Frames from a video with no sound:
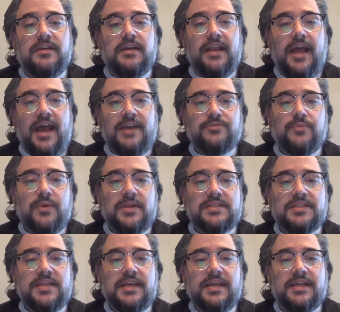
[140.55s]
And Ash
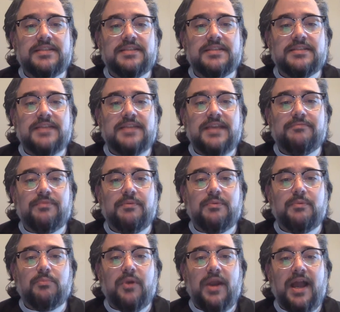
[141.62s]
Wednesday gets its name from the
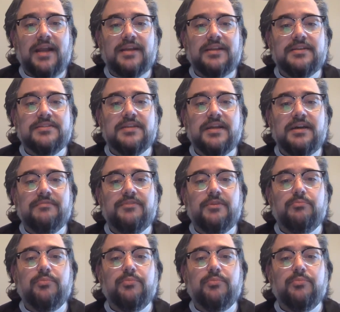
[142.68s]
practice of the